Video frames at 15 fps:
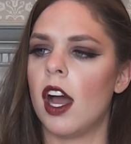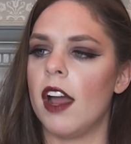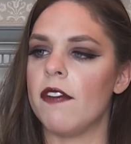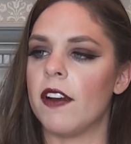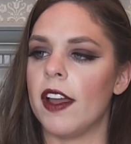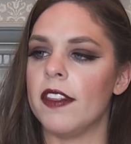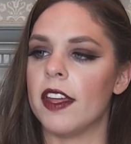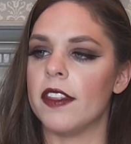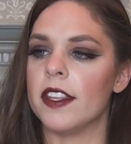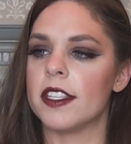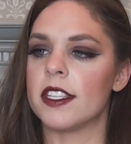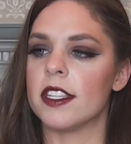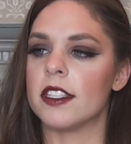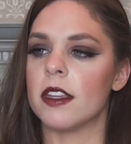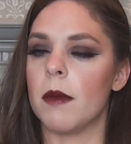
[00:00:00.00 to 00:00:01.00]
I find that
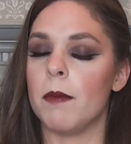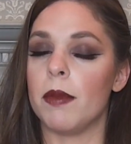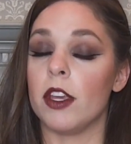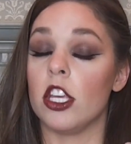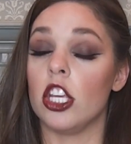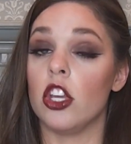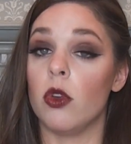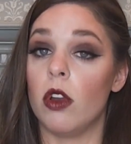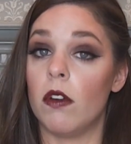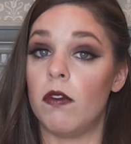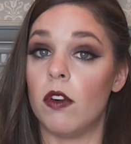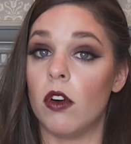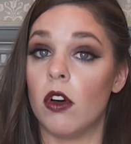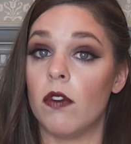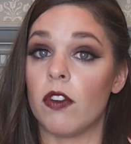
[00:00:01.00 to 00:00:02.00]
this is
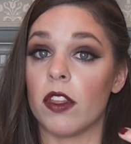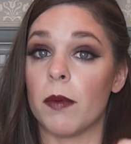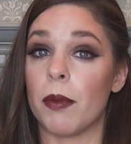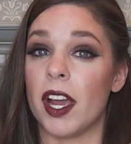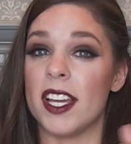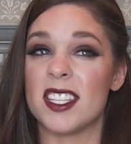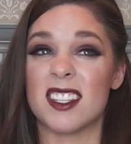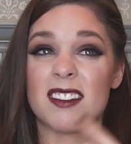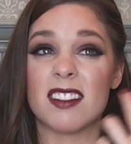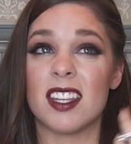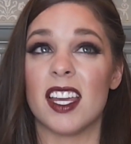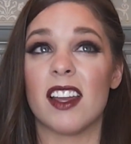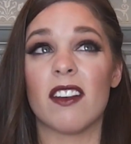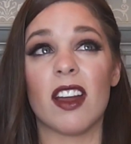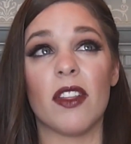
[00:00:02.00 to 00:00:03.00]
beautiful for the price. This is
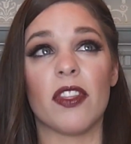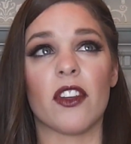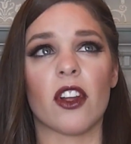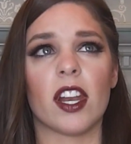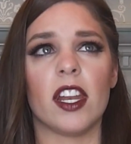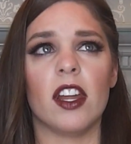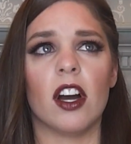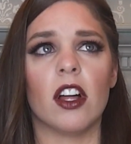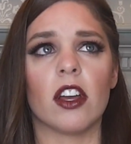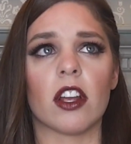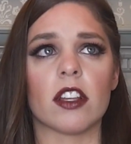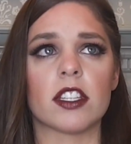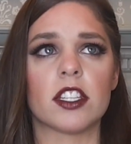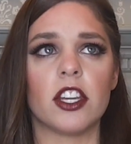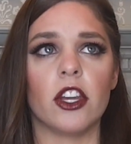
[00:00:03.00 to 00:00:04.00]
like around
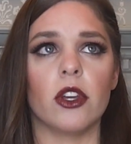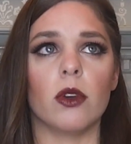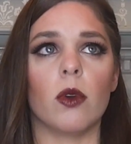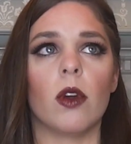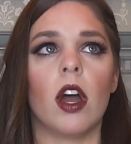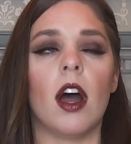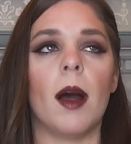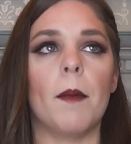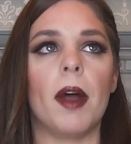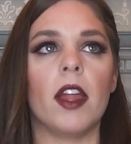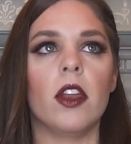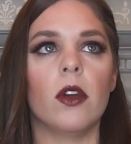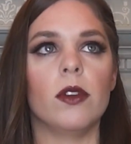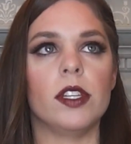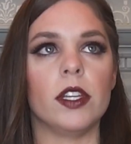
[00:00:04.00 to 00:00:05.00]
$30 too. I
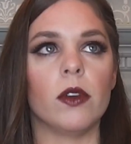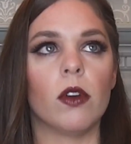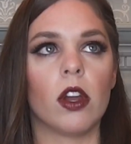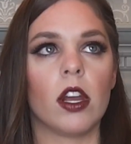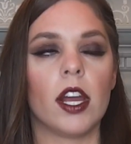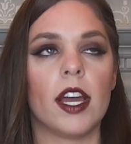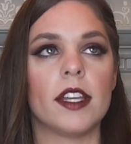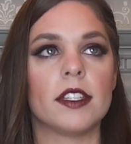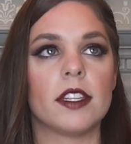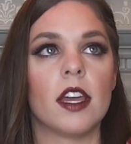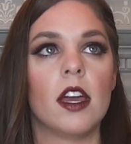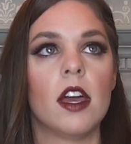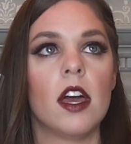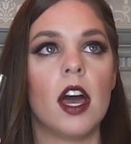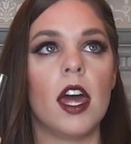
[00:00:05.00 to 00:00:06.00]
know Jouer has
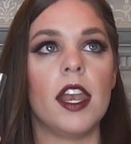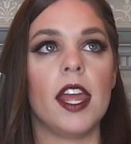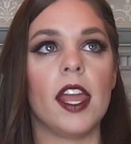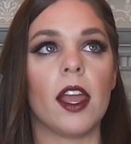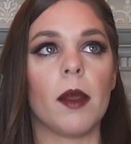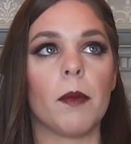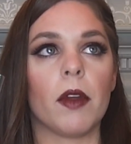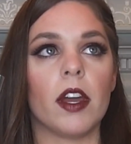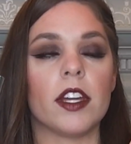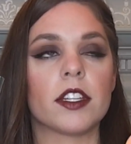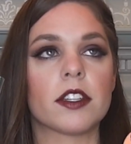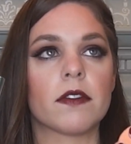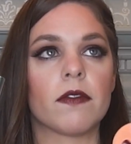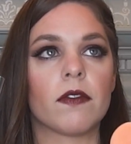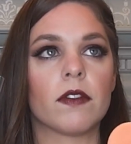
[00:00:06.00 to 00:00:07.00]
an
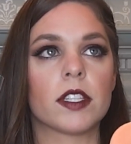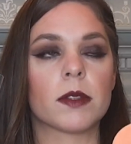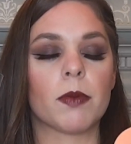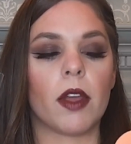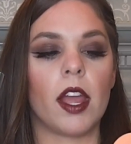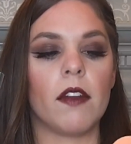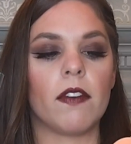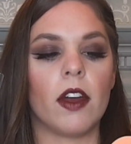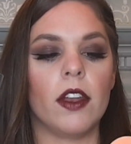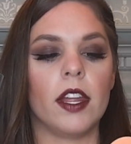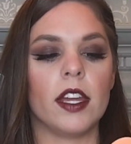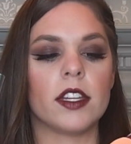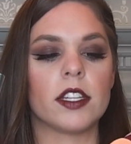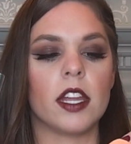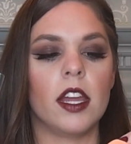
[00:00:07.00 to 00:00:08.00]
airbrush spray
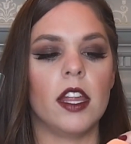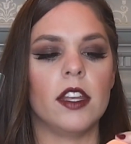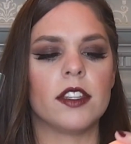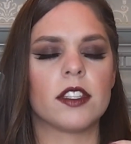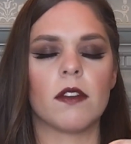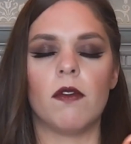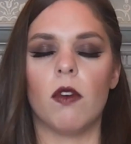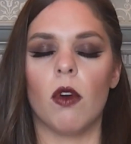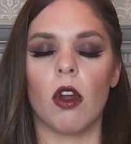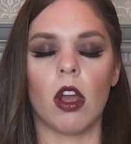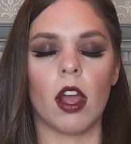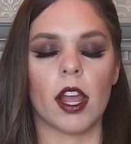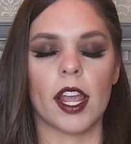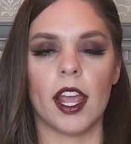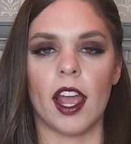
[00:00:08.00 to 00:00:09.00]
foundation.
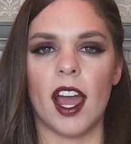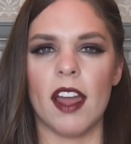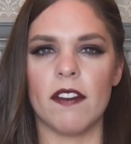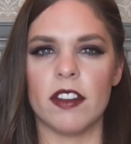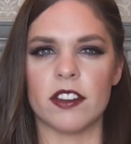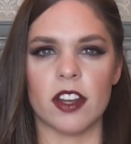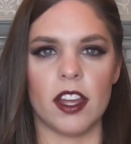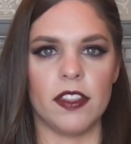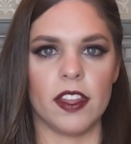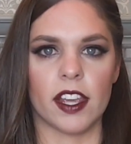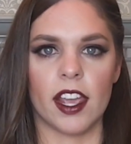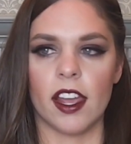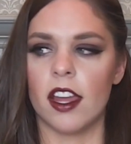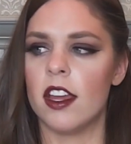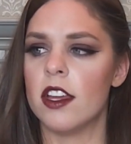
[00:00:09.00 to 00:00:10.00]
Sephora, I haven't tried
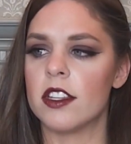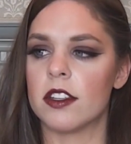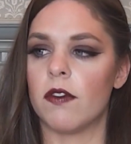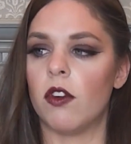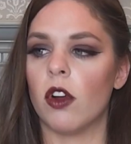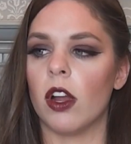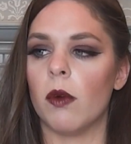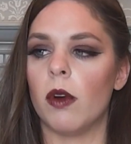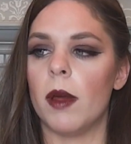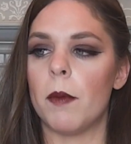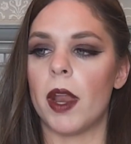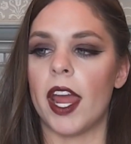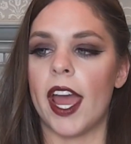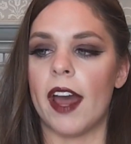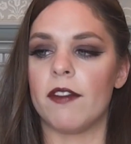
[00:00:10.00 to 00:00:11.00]
the Sephora one,
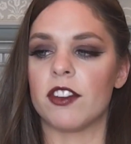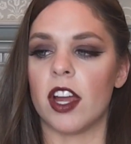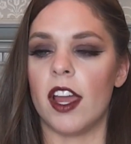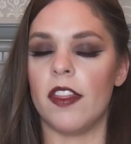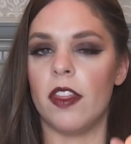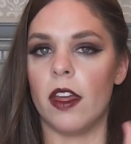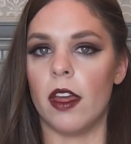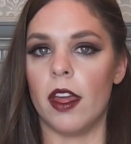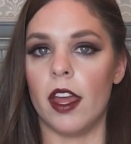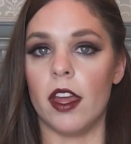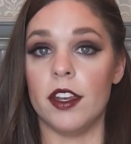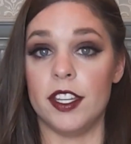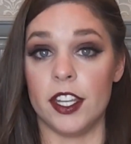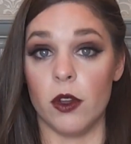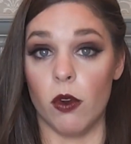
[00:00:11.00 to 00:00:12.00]
but I have tried the
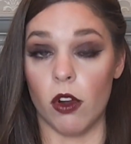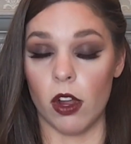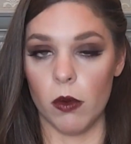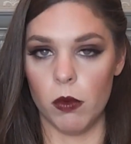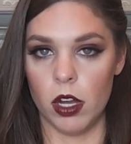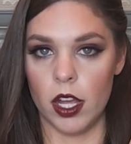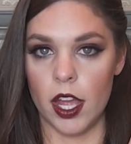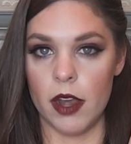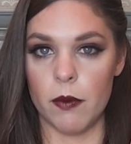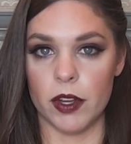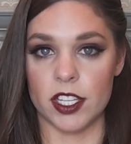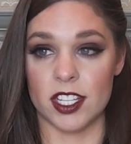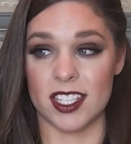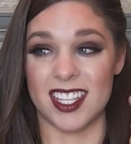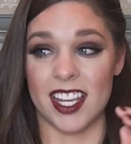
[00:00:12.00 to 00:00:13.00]
Dior one,
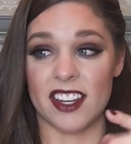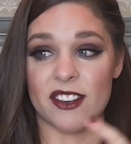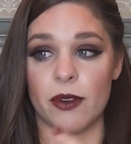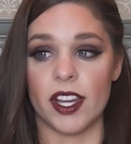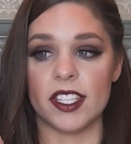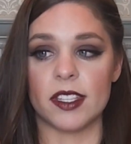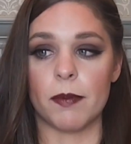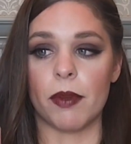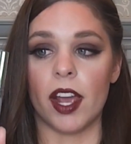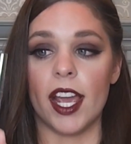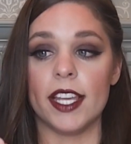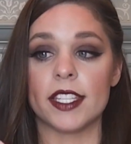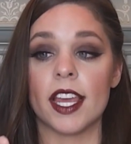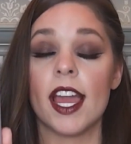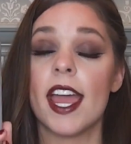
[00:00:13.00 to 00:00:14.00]
which is like twice the
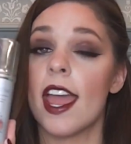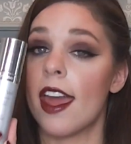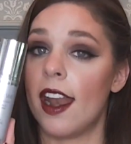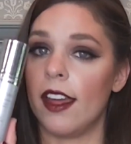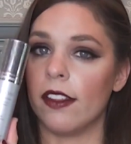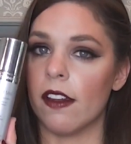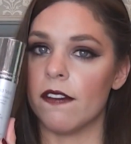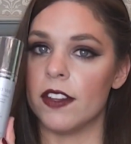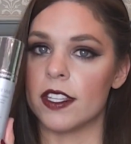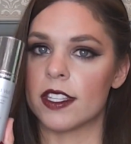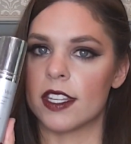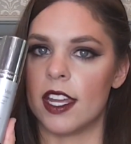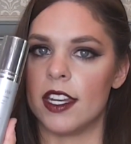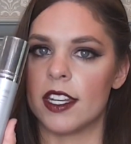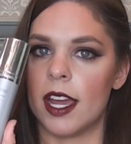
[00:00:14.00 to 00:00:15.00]
price. And I love this
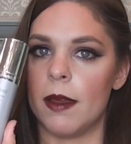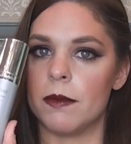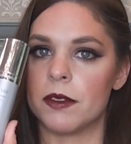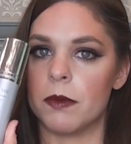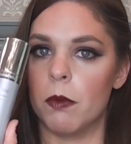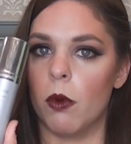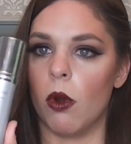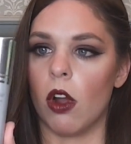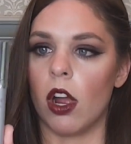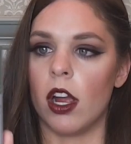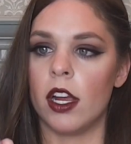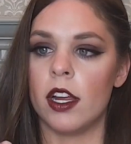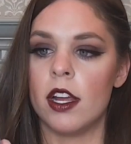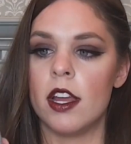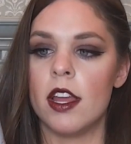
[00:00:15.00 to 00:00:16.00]
10 times
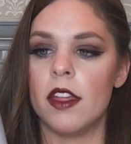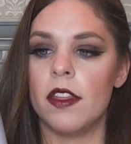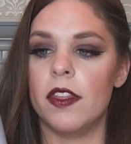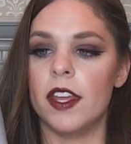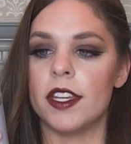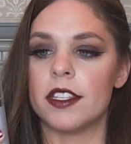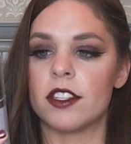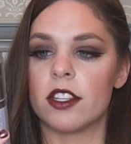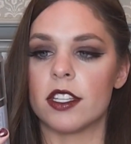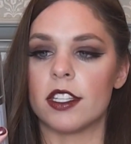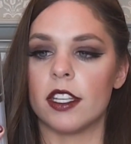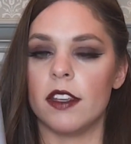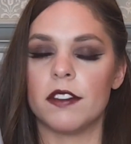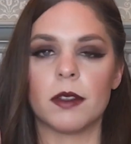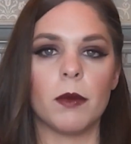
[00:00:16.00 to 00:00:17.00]
more. This just
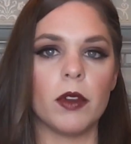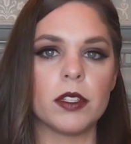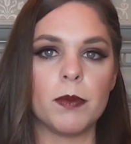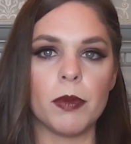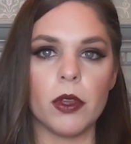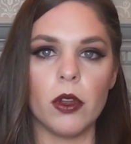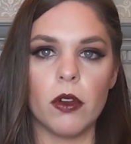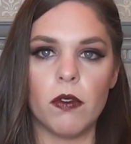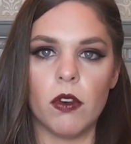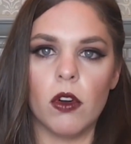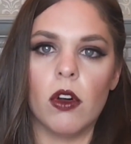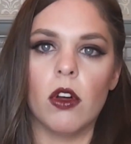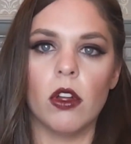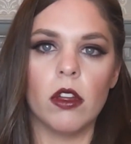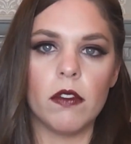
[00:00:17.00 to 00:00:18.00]
leaves the most
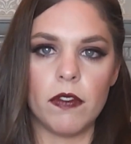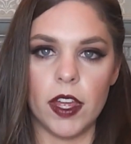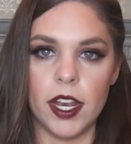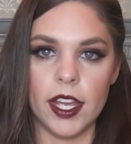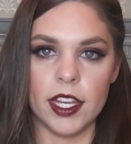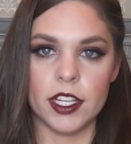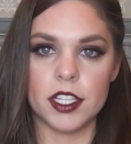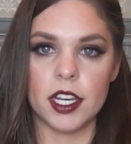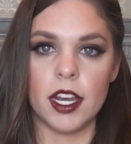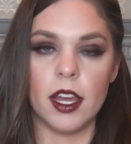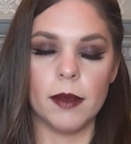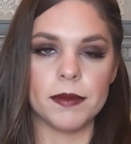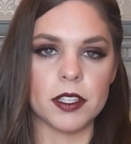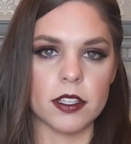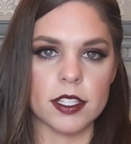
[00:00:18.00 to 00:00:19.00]
beautiful finish and
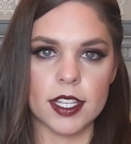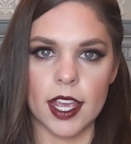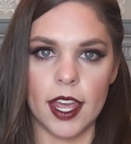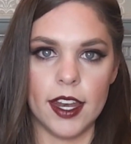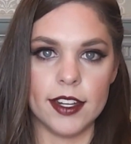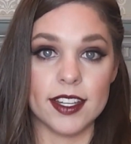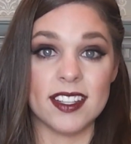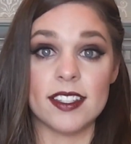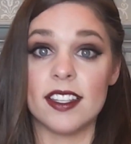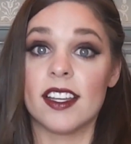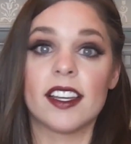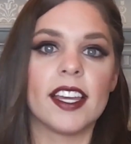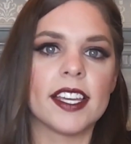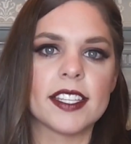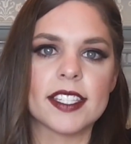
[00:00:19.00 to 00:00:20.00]
helps your skin just
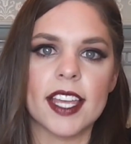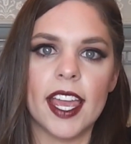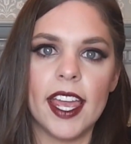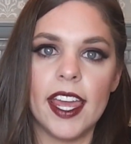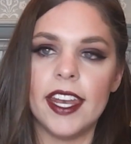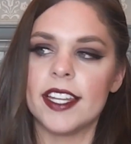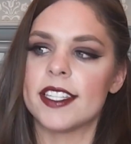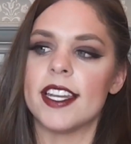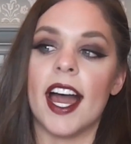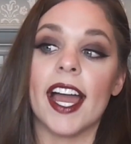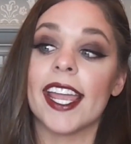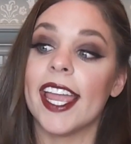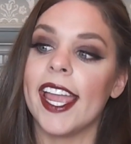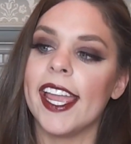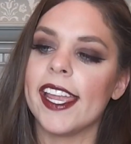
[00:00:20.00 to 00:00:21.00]
look like skin. It's
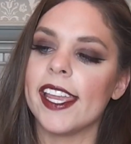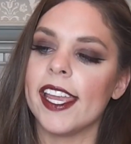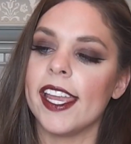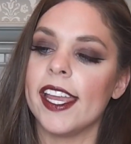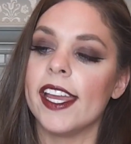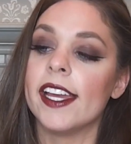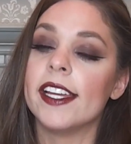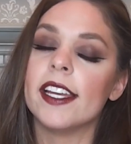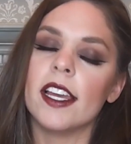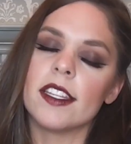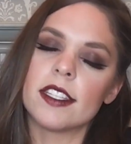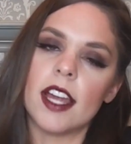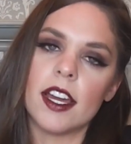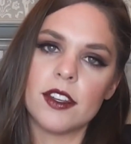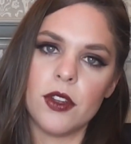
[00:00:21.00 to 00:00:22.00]
not cakey.
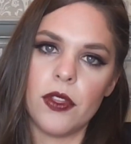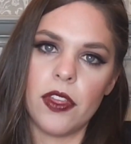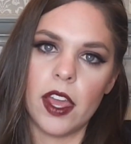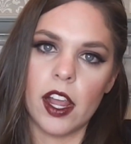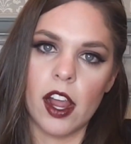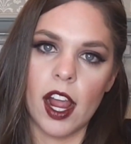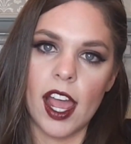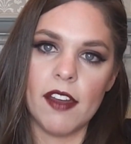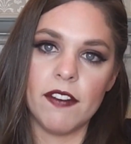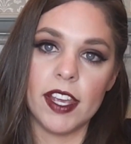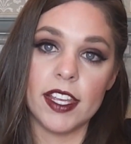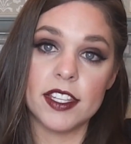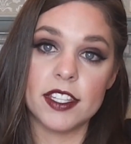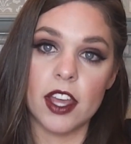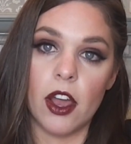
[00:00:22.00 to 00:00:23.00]
It's not too thick or
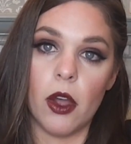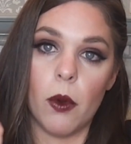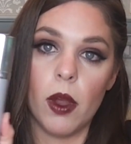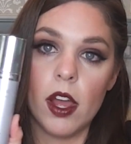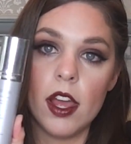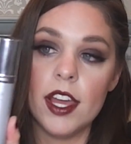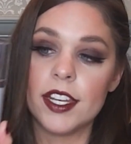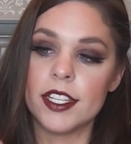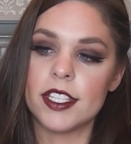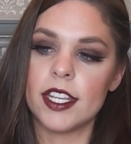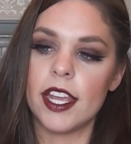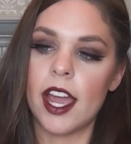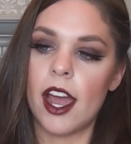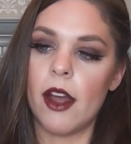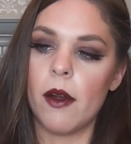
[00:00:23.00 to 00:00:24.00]
heavy. So to
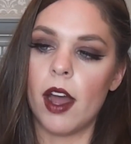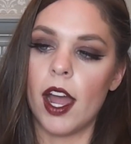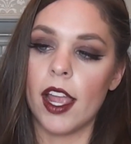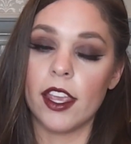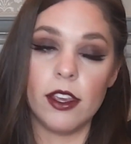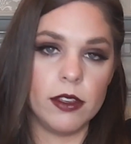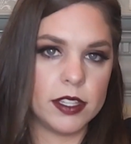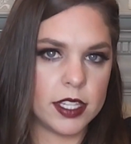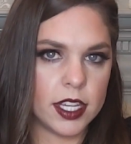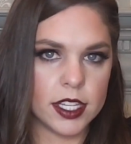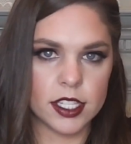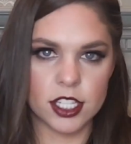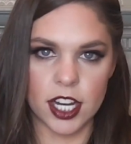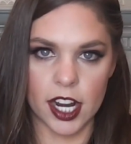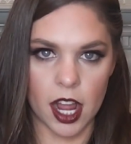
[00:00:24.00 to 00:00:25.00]
see how I use
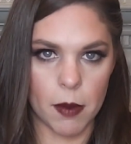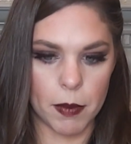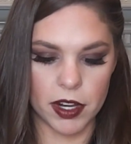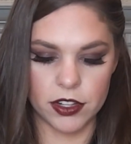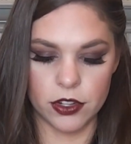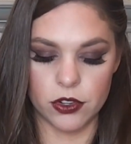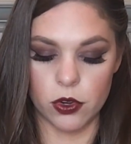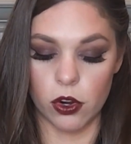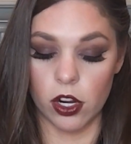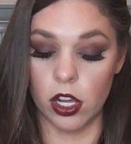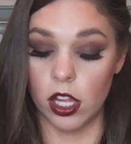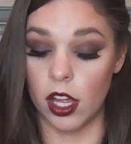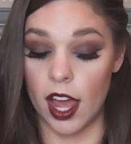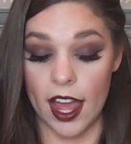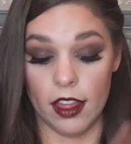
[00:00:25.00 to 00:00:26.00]
this, check out my
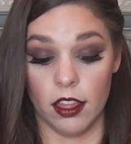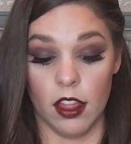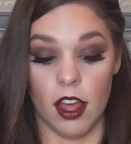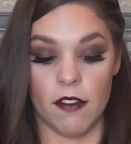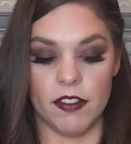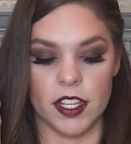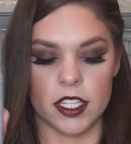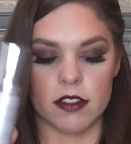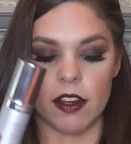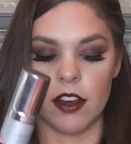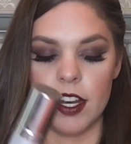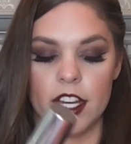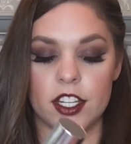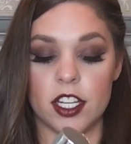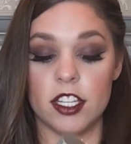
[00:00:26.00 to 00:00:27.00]
tutorial. I love this
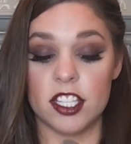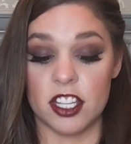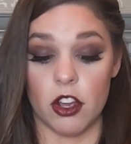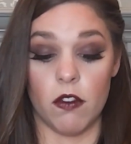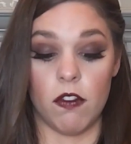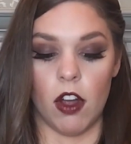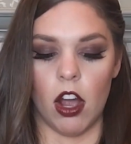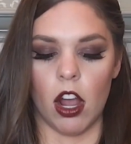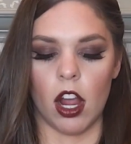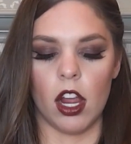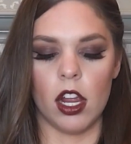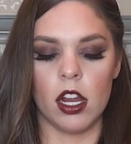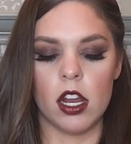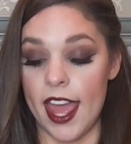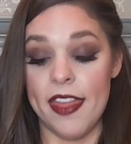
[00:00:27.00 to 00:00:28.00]
foundation so far.